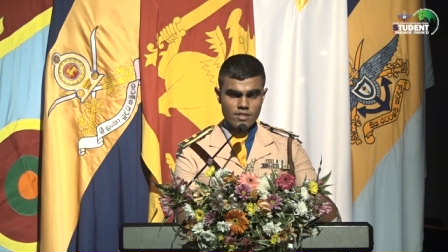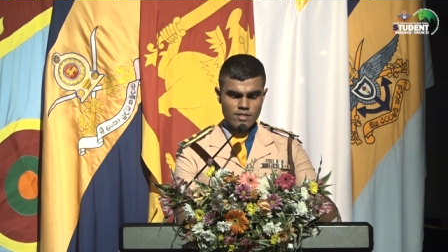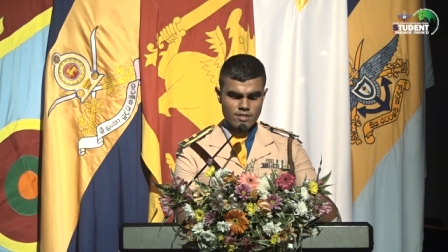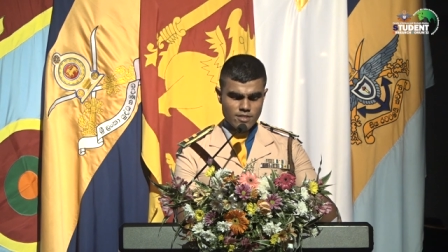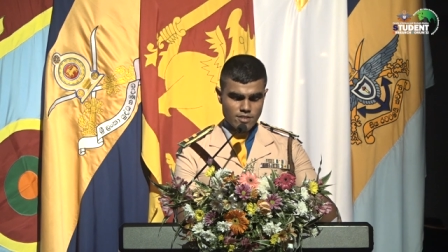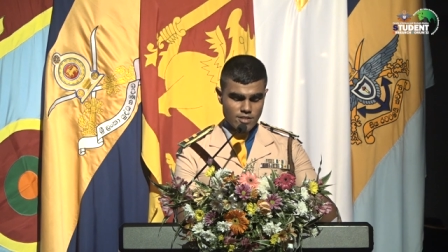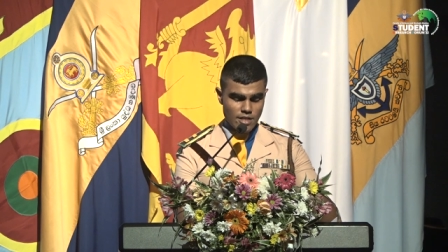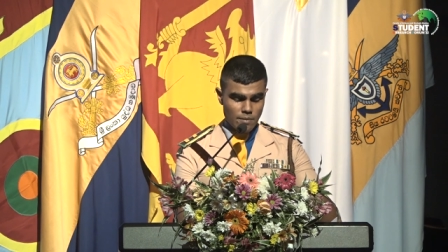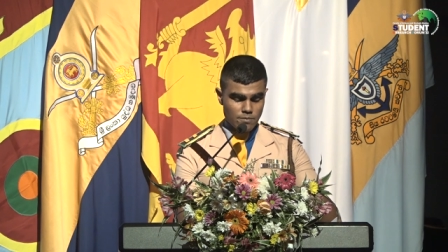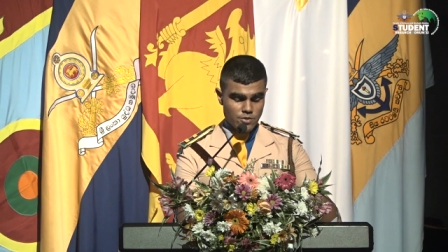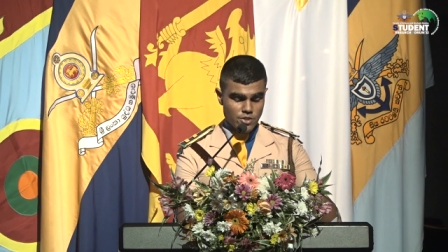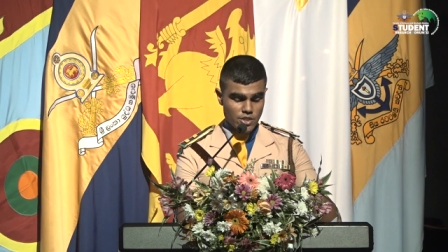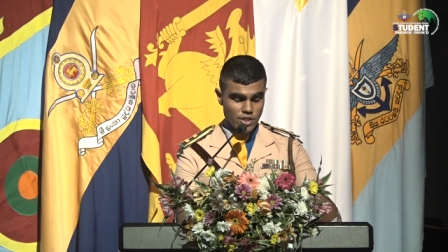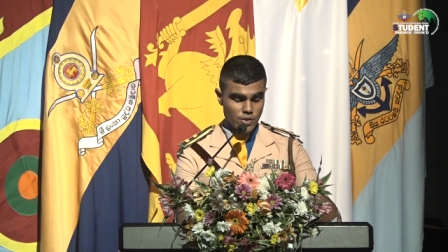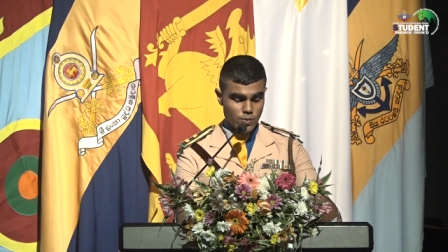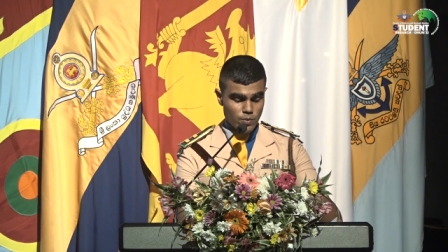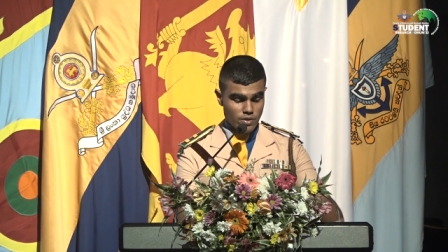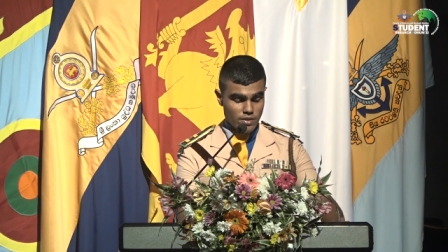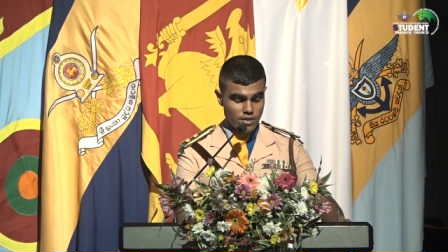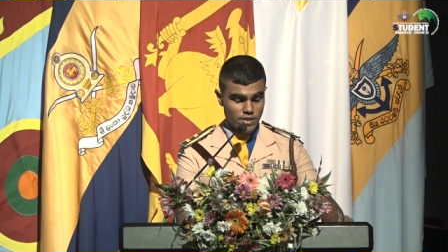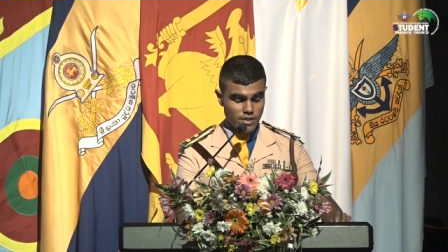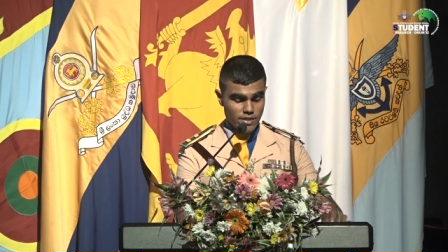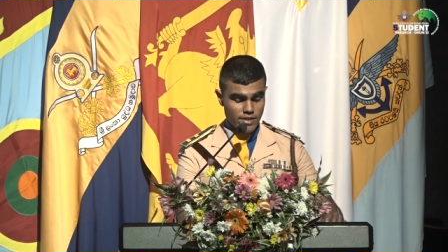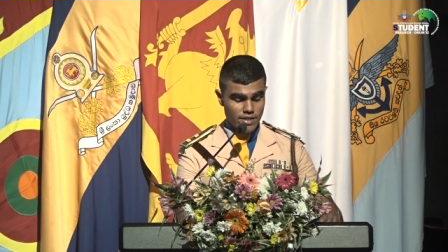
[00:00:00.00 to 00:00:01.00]

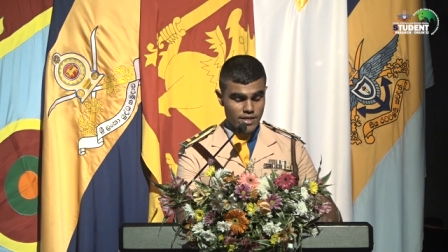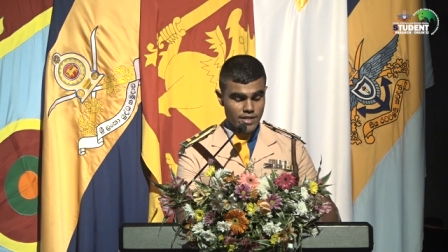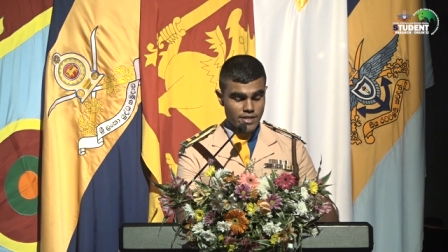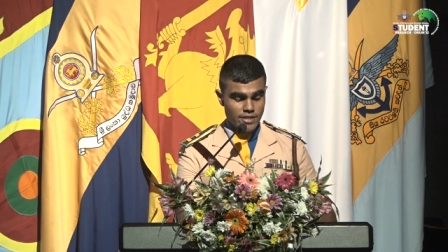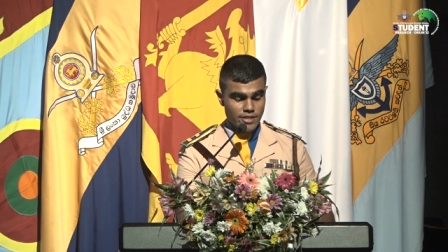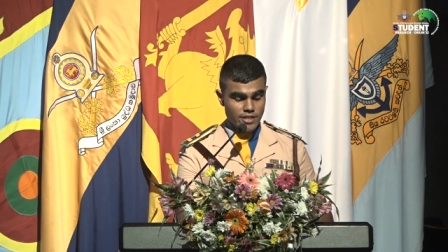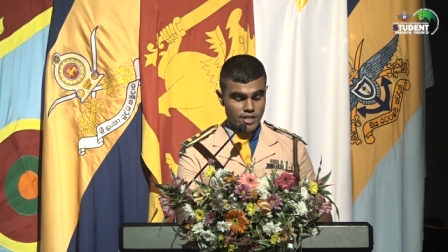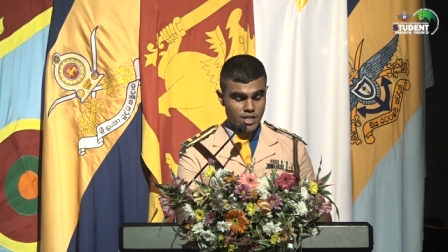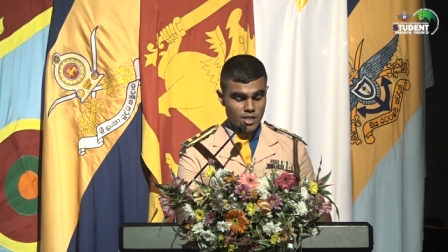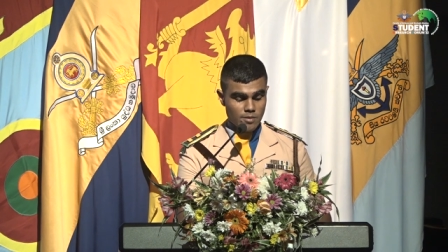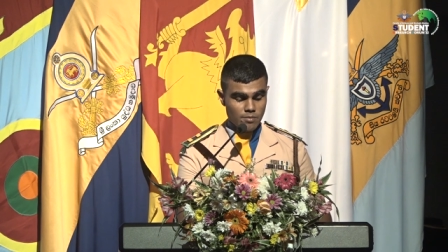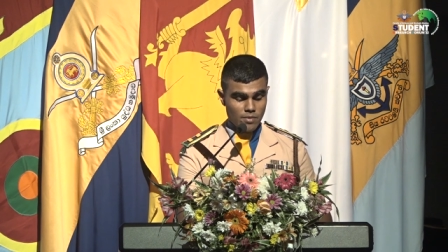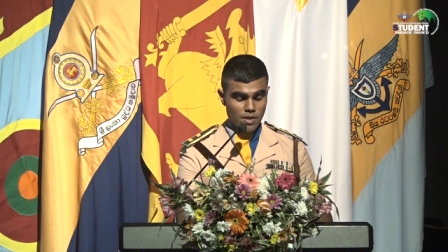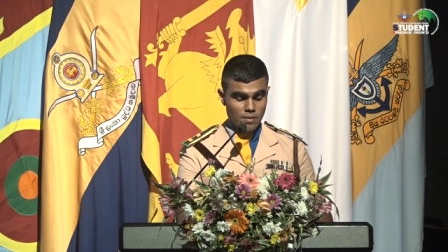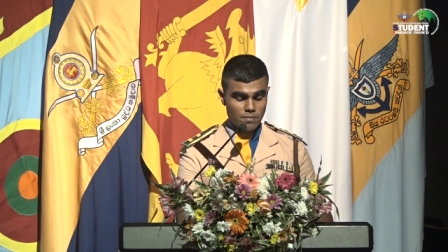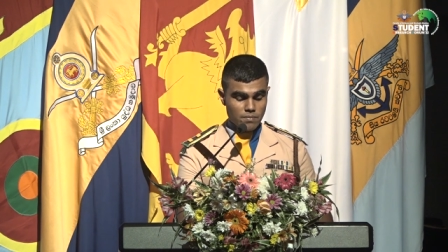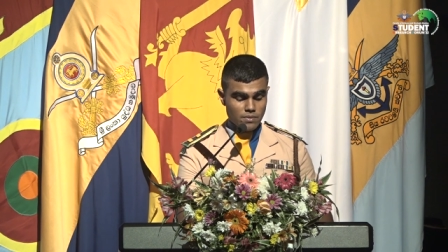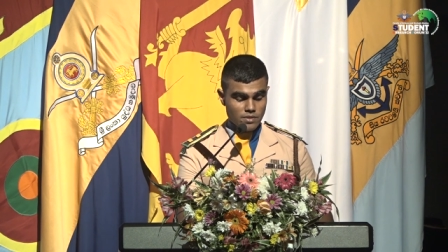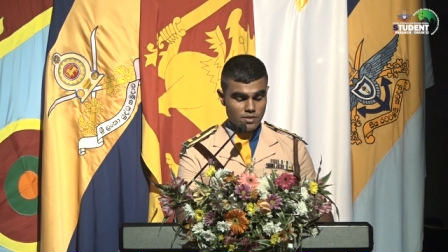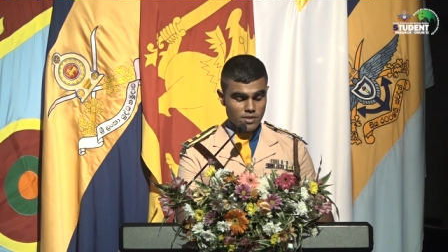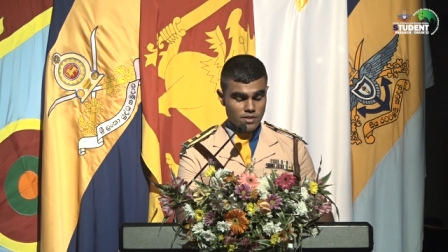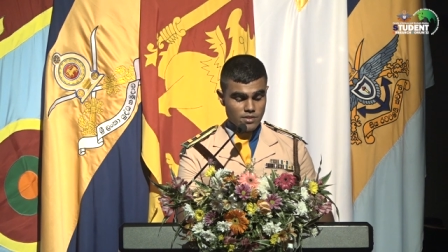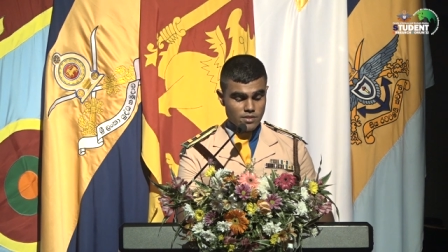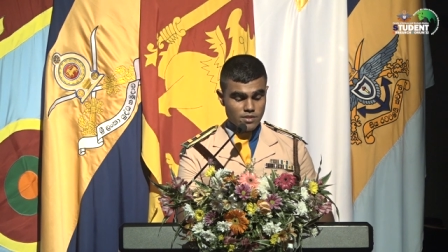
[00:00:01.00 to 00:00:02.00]
Subsequently, he
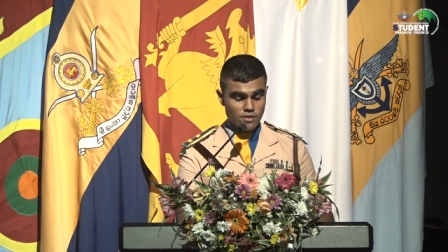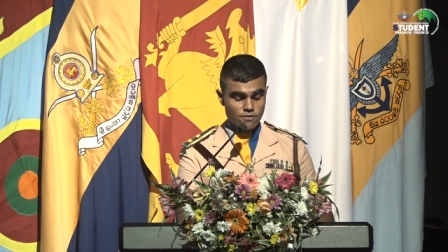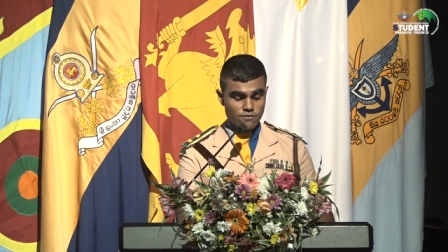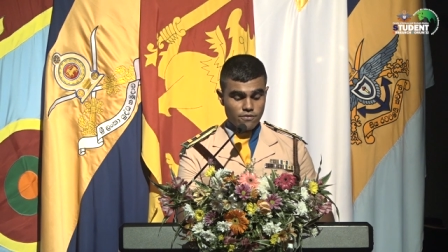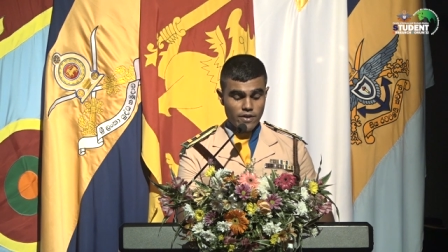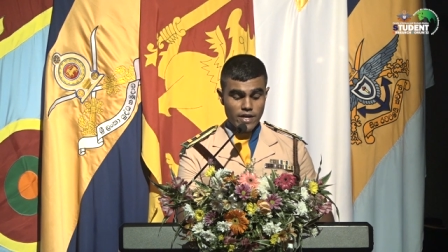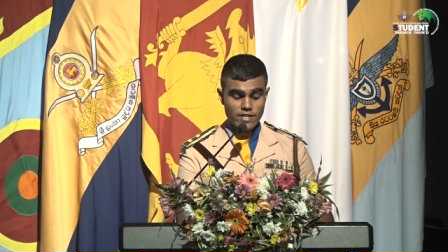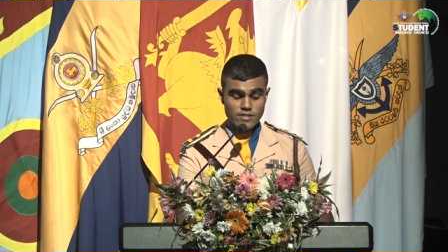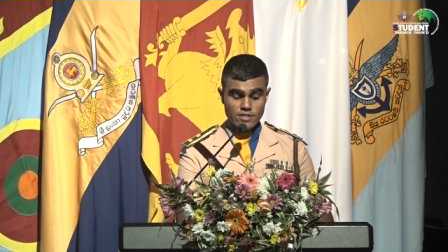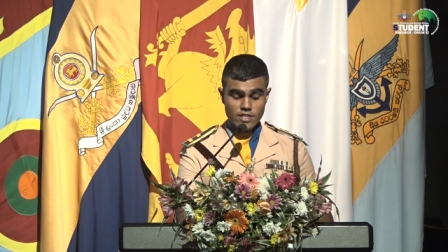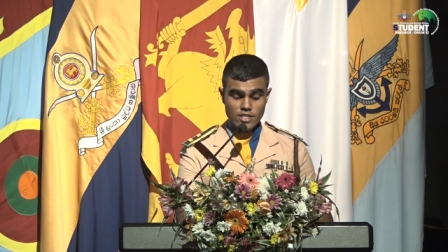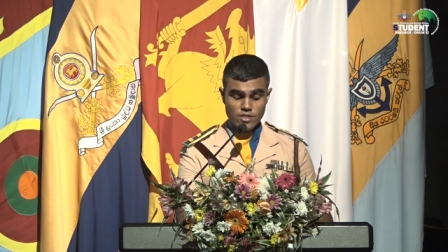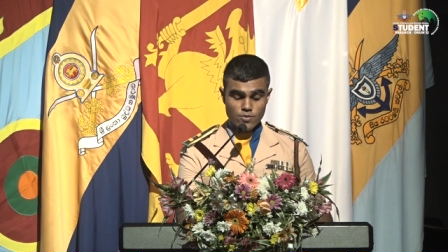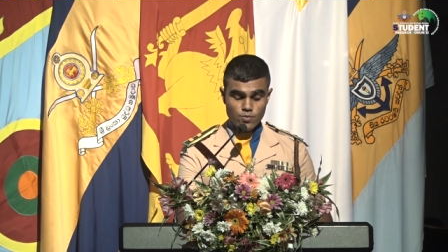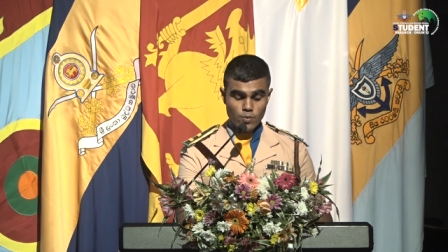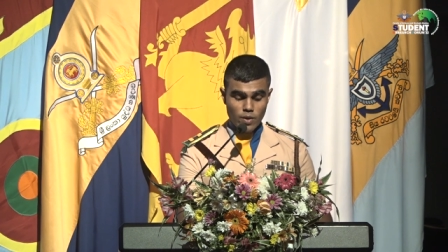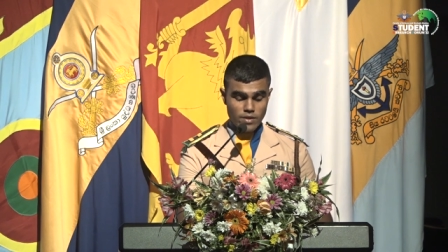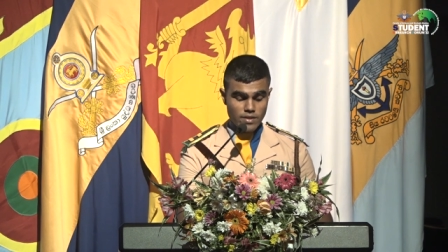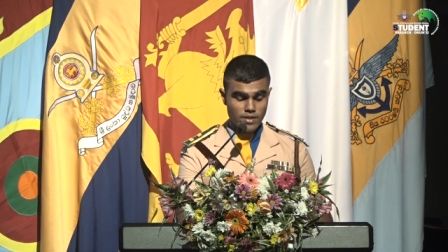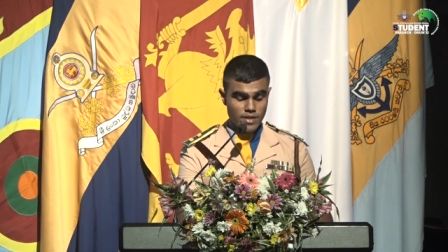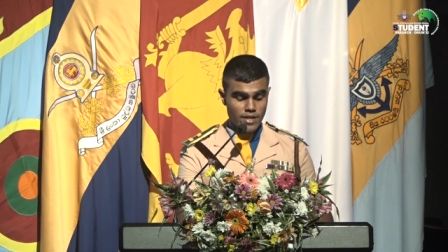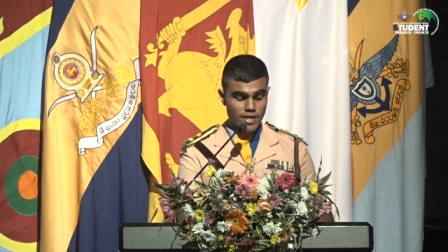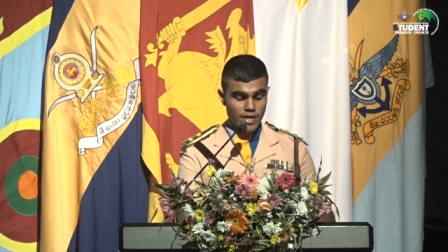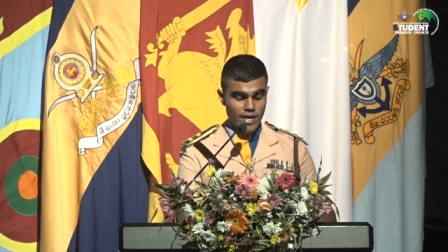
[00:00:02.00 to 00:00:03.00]
commanded the
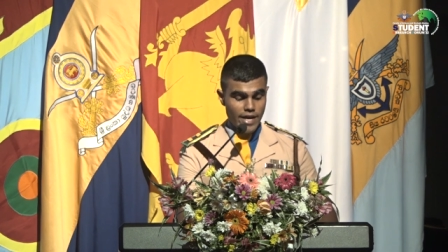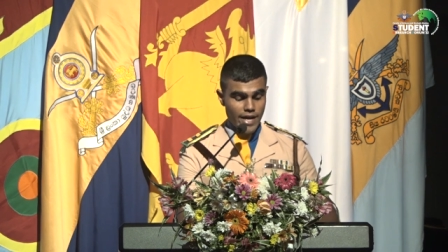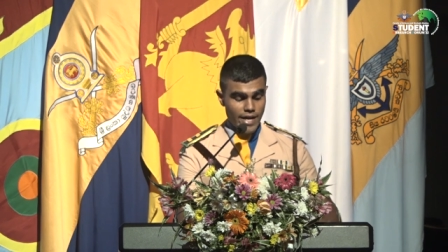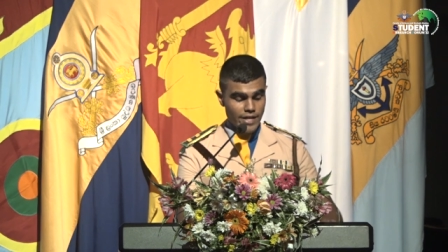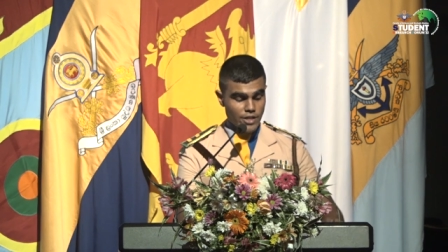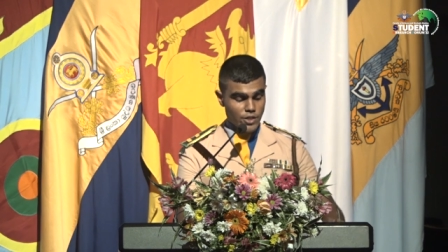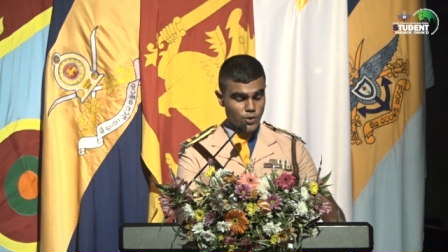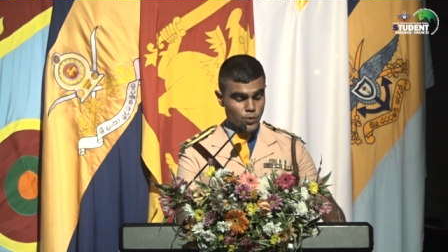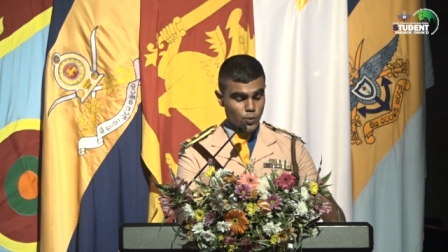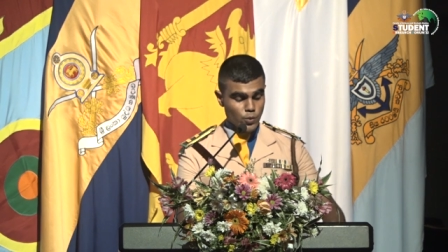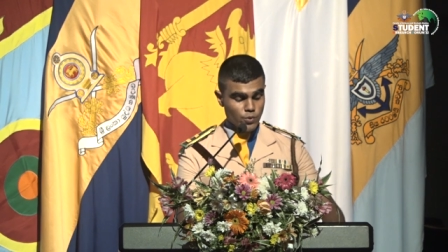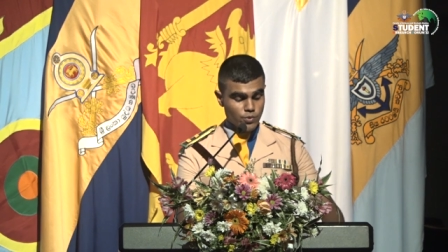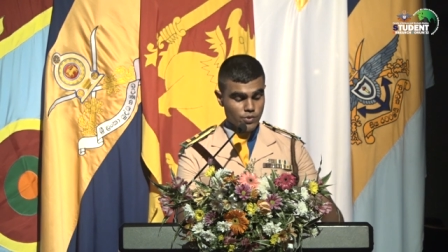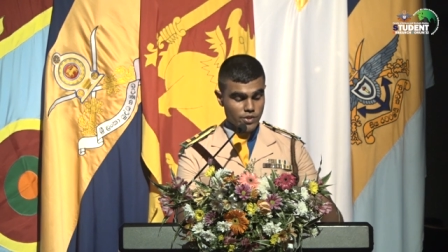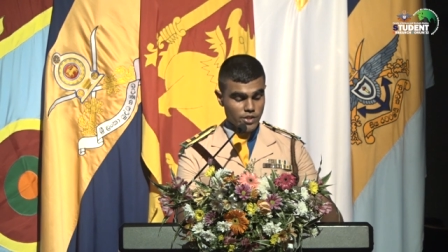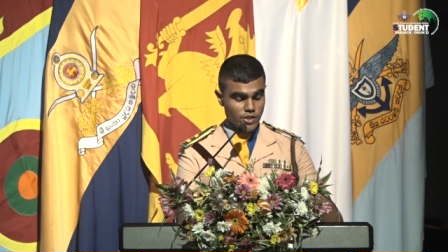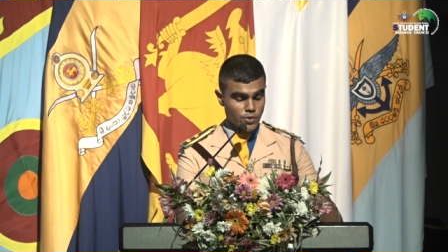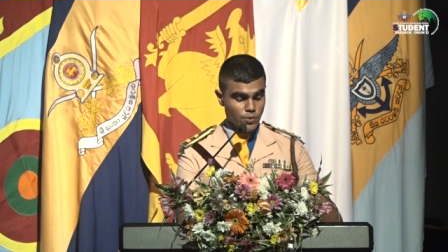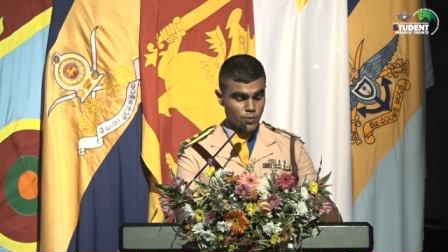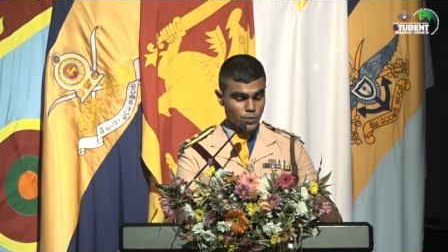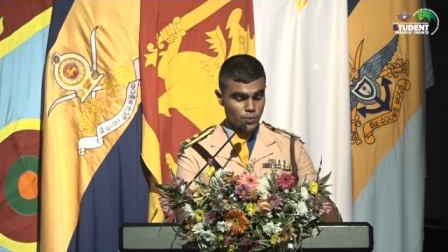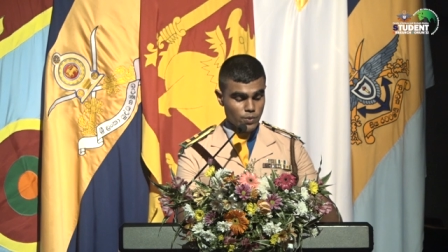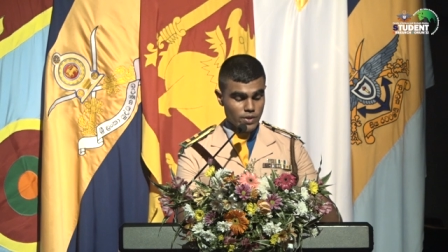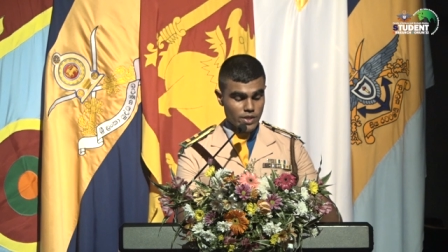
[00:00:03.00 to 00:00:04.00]
561 and
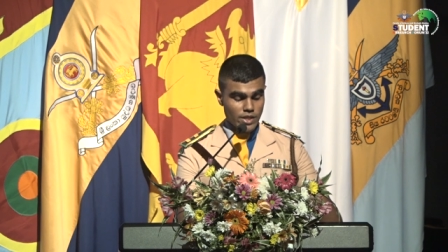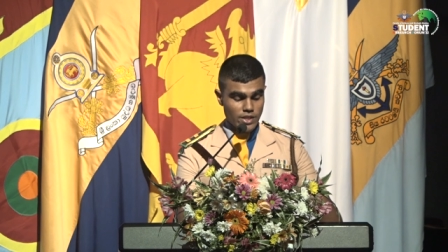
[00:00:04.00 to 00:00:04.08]
232